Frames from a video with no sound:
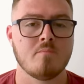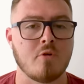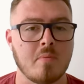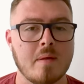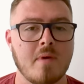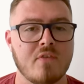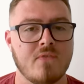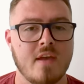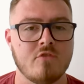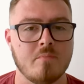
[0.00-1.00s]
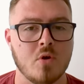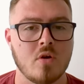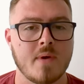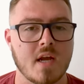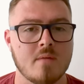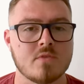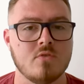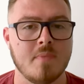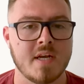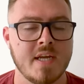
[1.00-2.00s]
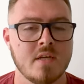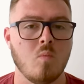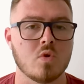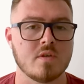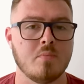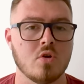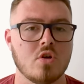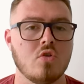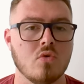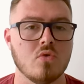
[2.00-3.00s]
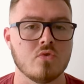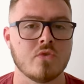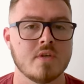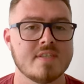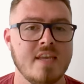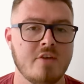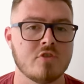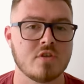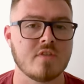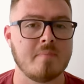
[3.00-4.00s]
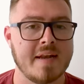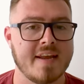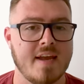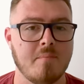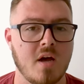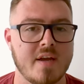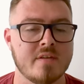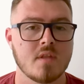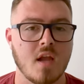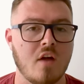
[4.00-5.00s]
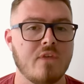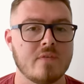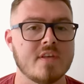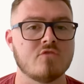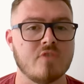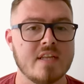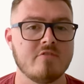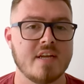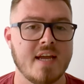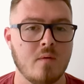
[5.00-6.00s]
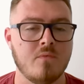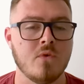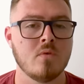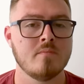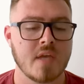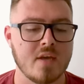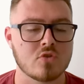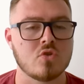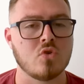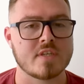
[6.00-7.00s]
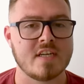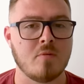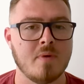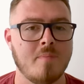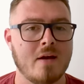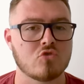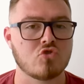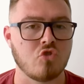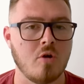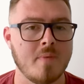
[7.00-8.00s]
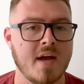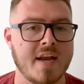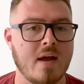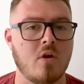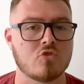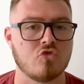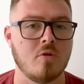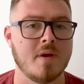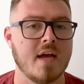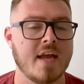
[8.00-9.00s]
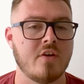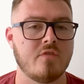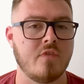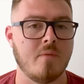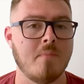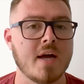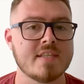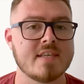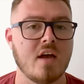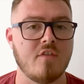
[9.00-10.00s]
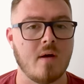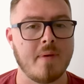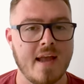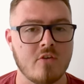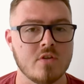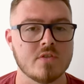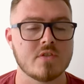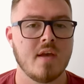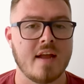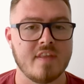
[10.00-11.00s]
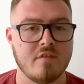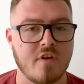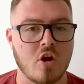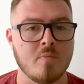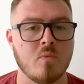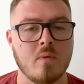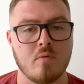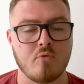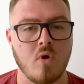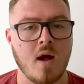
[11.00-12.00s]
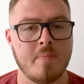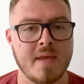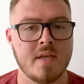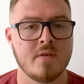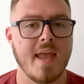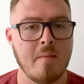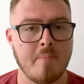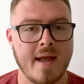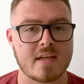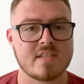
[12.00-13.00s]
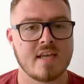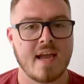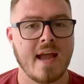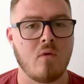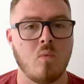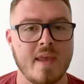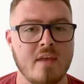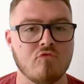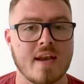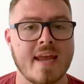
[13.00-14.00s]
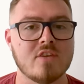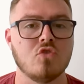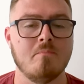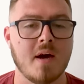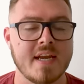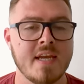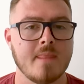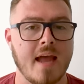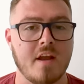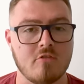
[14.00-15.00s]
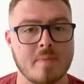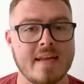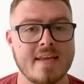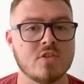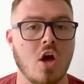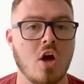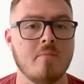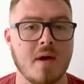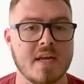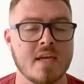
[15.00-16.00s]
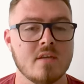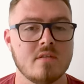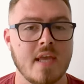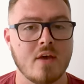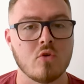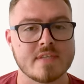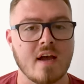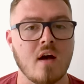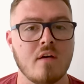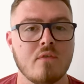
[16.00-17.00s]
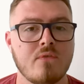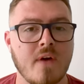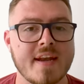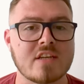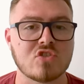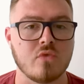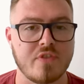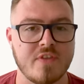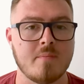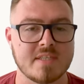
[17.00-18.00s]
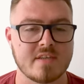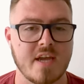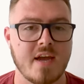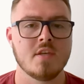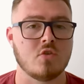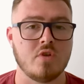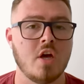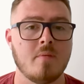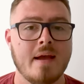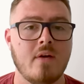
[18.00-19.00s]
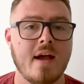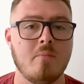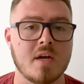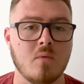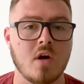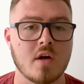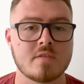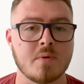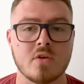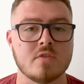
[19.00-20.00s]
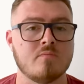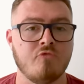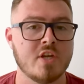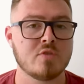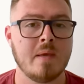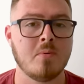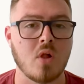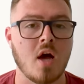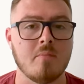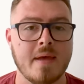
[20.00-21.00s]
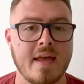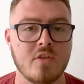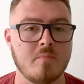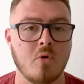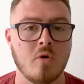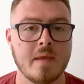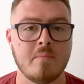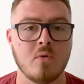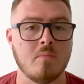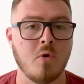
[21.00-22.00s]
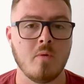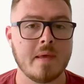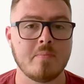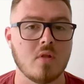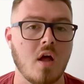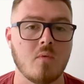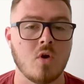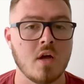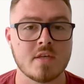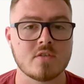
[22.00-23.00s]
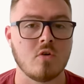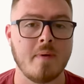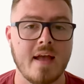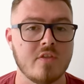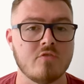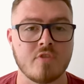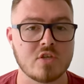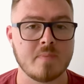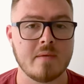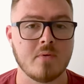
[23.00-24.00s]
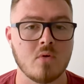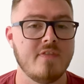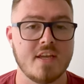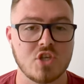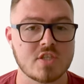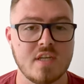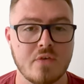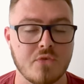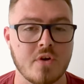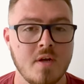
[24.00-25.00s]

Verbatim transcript: Probably my favorite book when it comes to money was a book called Secrets of the Millionaire Mind. I found this really, really helpful. He also talks a little bit about trauma and how our trauma and the mindset of our parents and the environment we were brought up in impact how we relate to money and our ability to earn money he calls it our financial thermostat. So learn about how money works because rich people aren't better than poor people, poor people aren't worse or better than rich people. They're just different.